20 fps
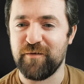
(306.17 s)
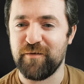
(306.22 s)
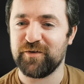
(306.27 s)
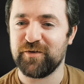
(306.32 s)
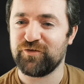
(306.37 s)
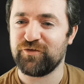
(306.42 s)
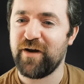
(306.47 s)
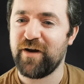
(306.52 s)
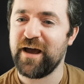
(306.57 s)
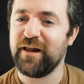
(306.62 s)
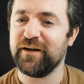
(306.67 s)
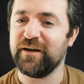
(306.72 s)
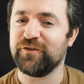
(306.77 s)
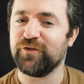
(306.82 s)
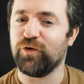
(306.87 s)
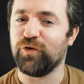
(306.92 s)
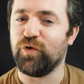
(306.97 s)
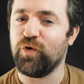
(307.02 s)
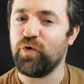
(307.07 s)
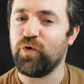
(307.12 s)
betrayal is
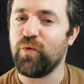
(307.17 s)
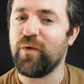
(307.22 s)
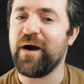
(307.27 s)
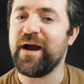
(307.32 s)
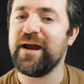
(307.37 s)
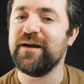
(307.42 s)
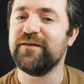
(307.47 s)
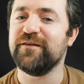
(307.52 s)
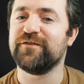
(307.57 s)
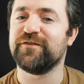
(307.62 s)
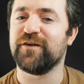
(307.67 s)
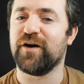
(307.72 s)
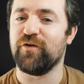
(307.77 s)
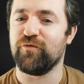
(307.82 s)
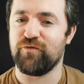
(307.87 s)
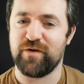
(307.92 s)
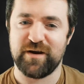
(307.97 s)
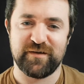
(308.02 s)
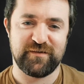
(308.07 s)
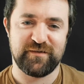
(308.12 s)
always a
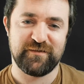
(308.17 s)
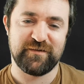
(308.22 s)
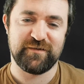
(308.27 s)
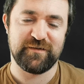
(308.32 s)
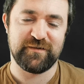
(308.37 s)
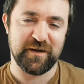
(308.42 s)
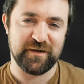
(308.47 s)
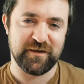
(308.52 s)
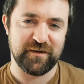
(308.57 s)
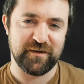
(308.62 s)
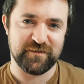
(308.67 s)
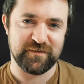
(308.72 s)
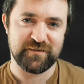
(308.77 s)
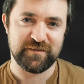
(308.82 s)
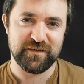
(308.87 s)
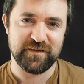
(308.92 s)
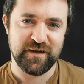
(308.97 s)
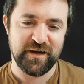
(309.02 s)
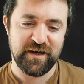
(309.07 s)
risk because,